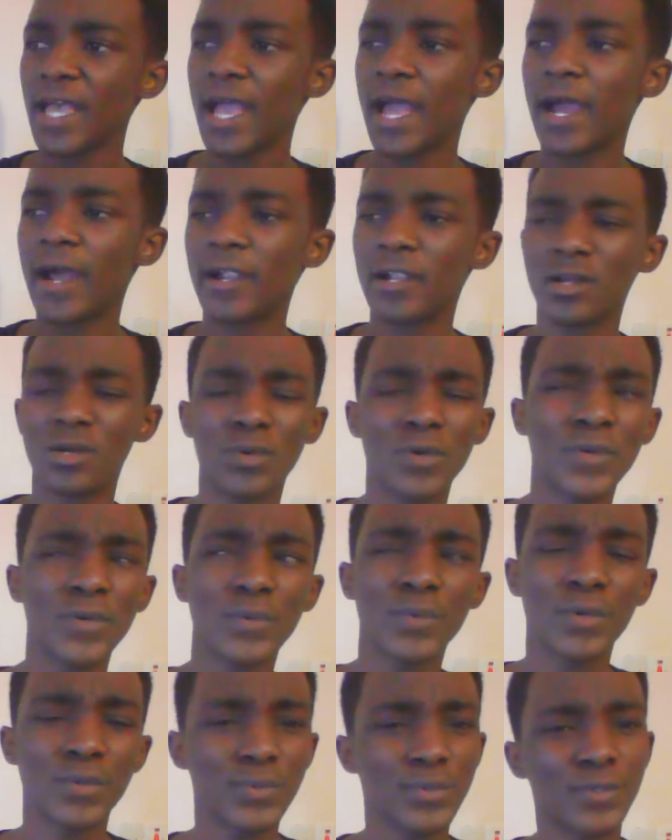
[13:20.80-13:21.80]
what
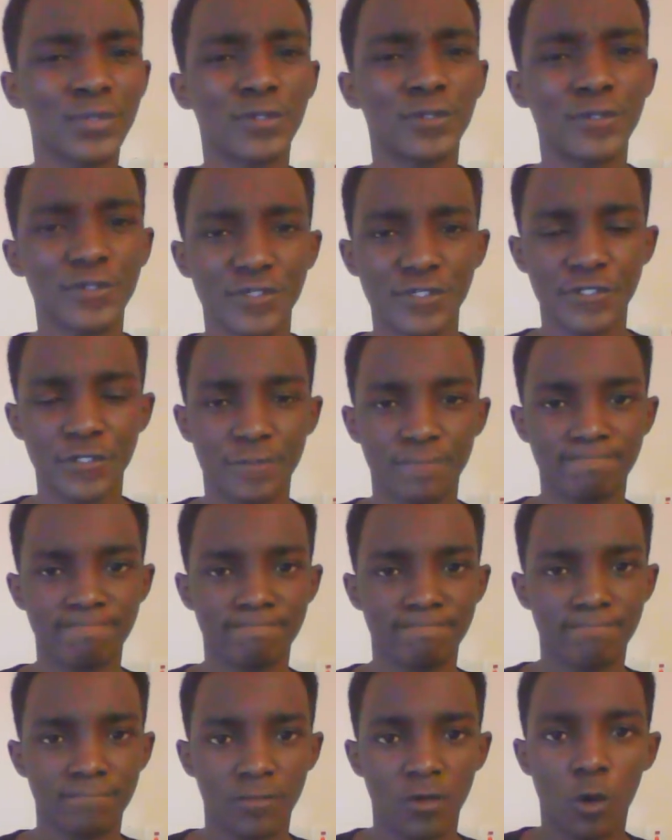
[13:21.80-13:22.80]
do we call this
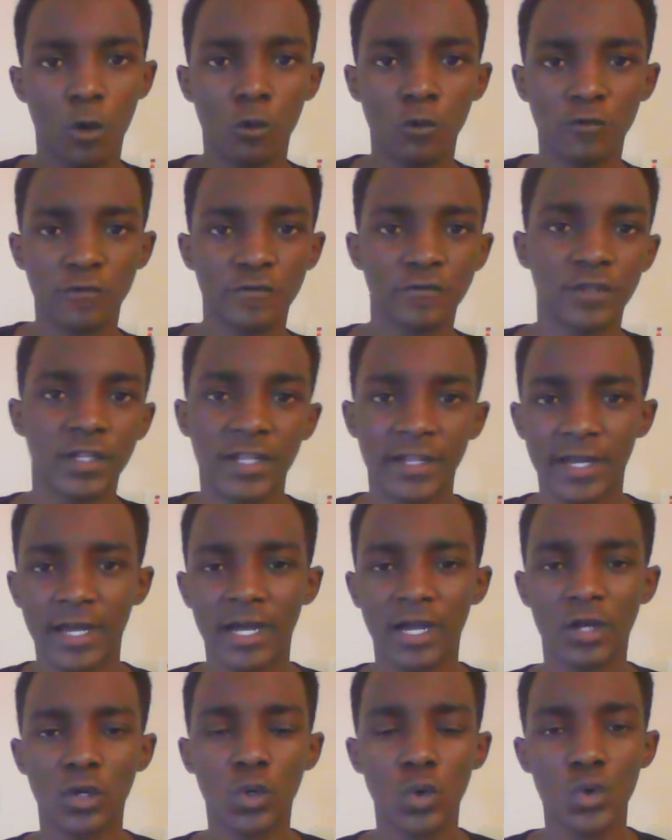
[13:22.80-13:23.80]
golf
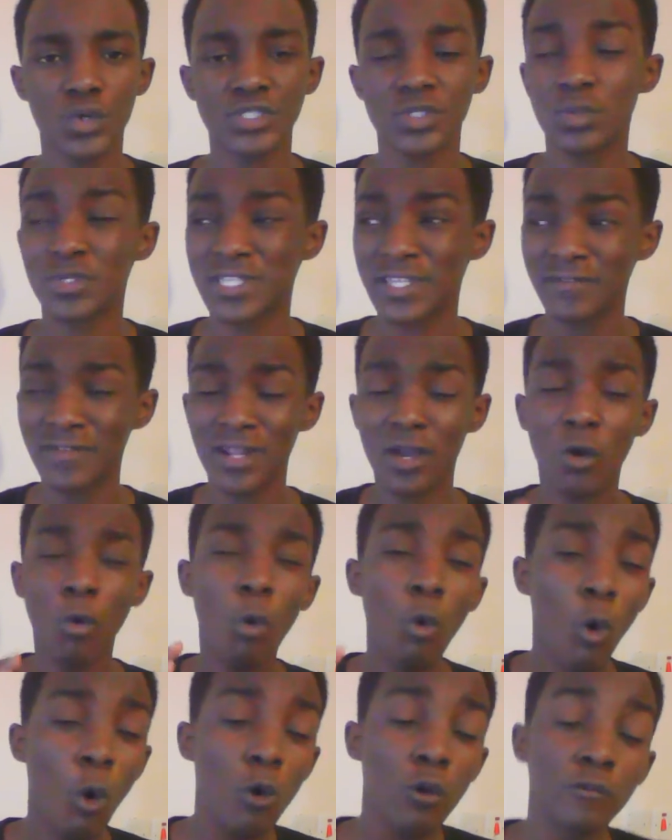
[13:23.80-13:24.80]
course? He was given a
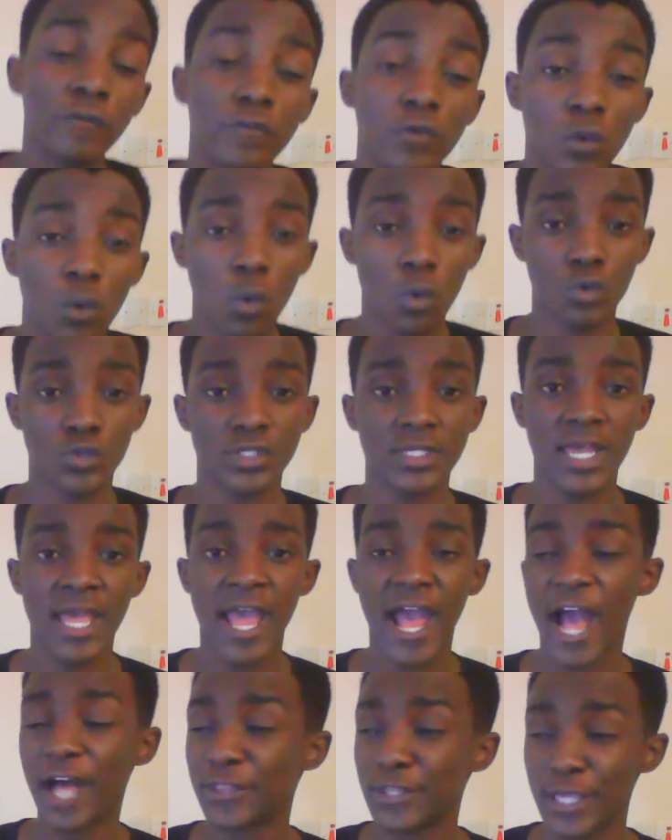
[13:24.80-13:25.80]
golf course
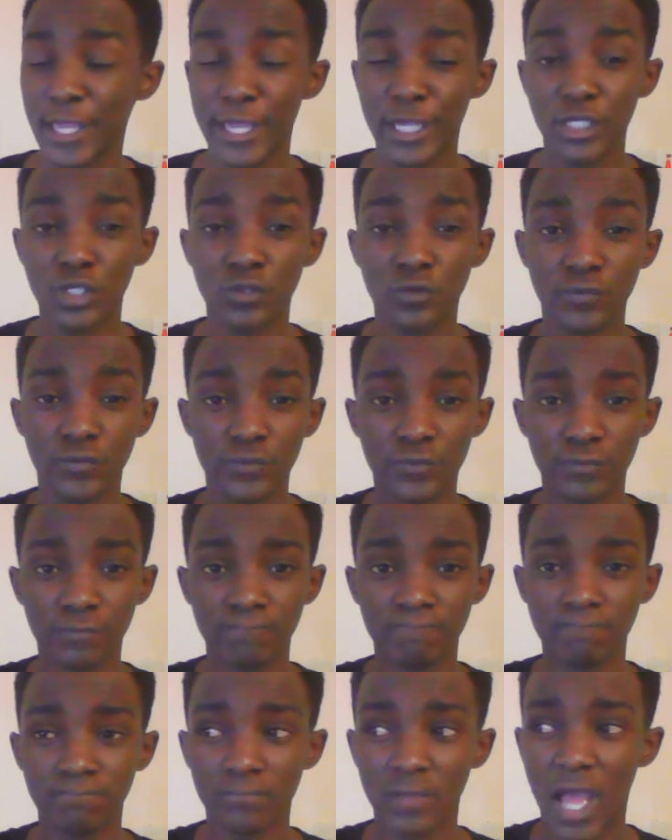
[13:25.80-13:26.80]
at the age of,
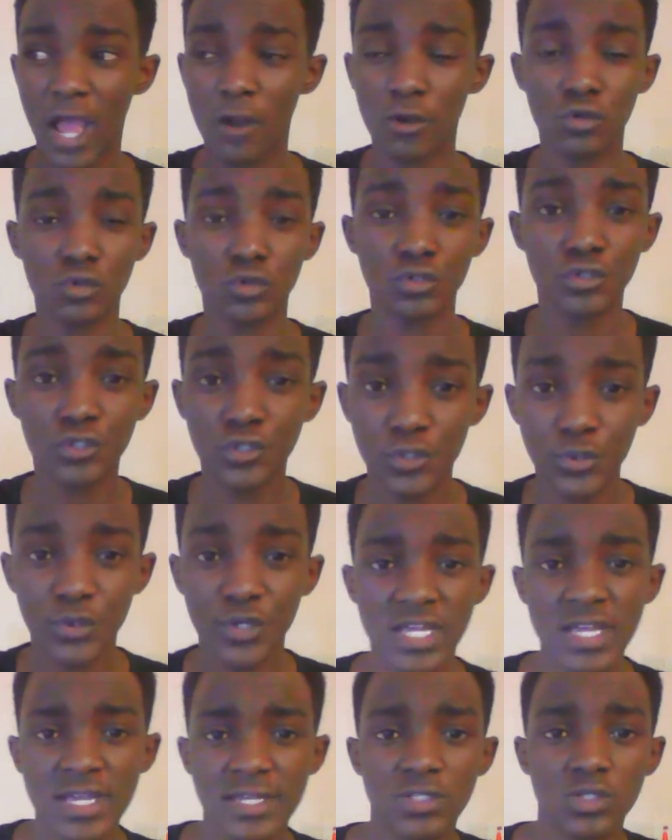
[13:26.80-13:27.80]
I don't know, 2
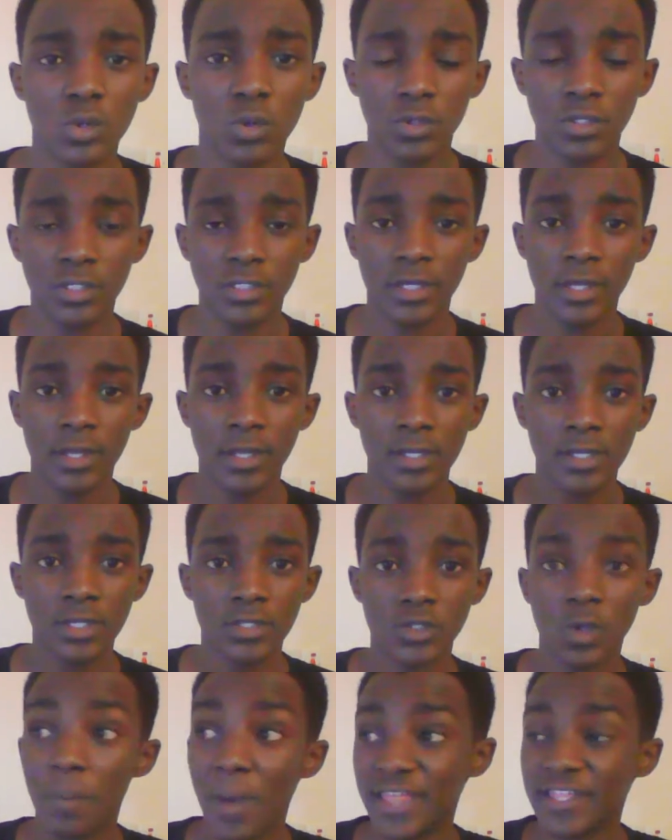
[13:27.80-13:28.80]
years old.
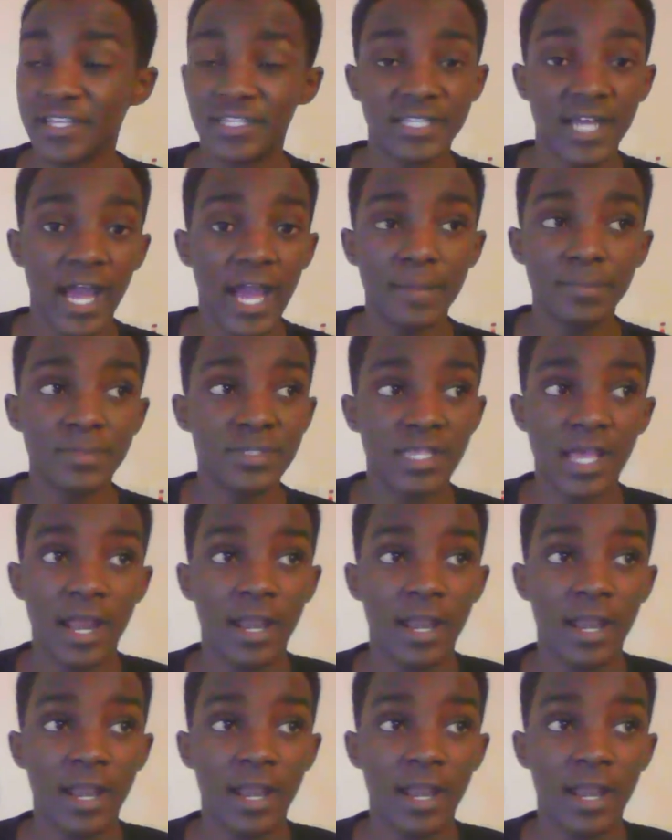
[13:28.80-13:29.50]
So by the time